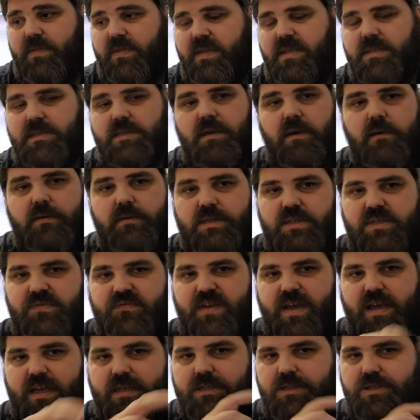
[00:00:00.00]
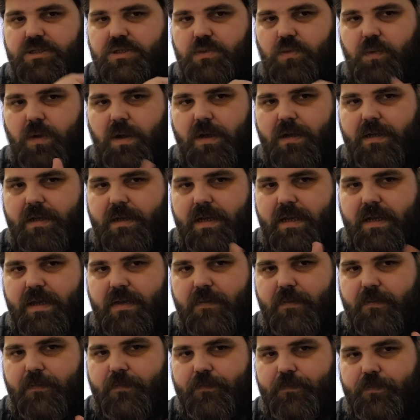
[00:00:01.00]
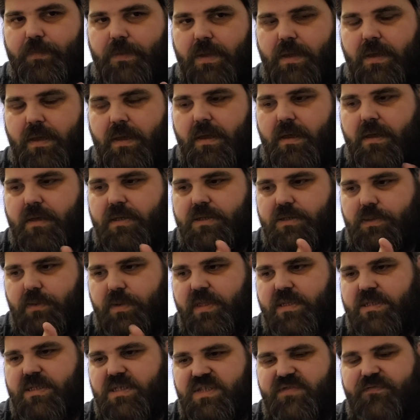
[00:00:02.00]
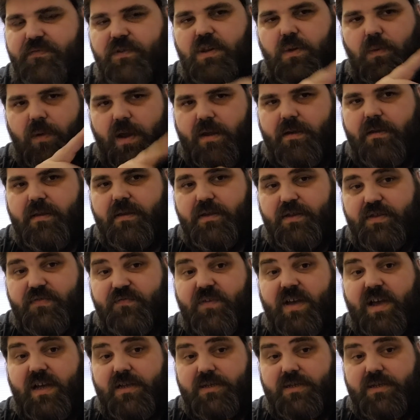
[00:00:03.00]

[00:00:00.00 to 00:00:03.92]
this goes as fast as you wind it. So when this is fully wound, it goes